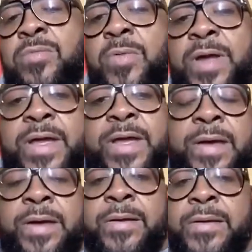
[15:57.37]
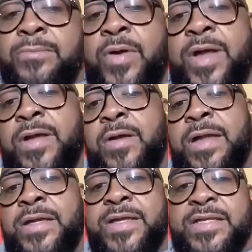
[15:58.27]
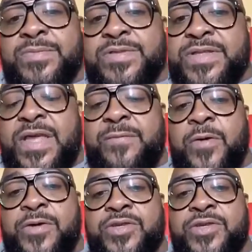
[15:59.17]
I'm ready to go. I need to get some sleep for the